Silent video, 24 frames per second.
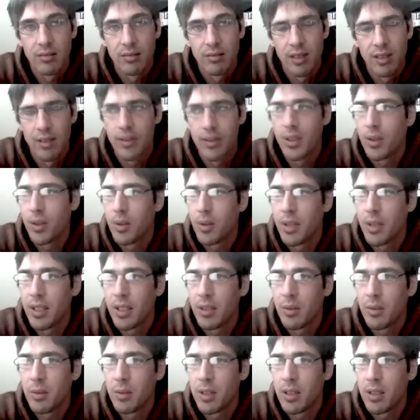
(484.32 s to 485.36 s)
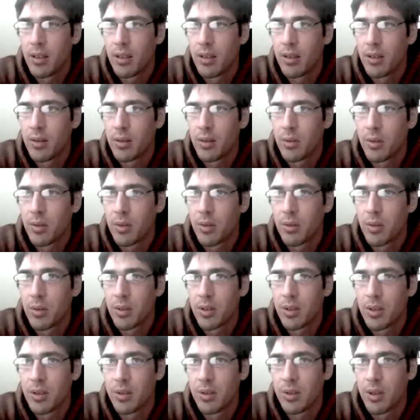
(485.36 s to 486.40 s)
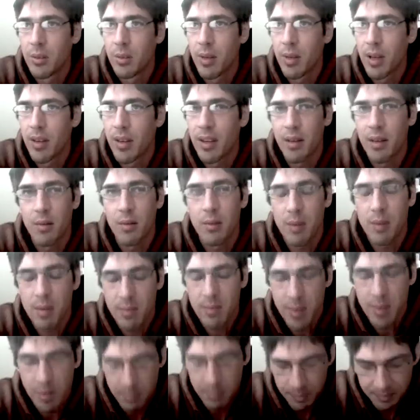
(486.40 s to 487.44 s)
Even though we didn't win, lose World War II, somehow they remember.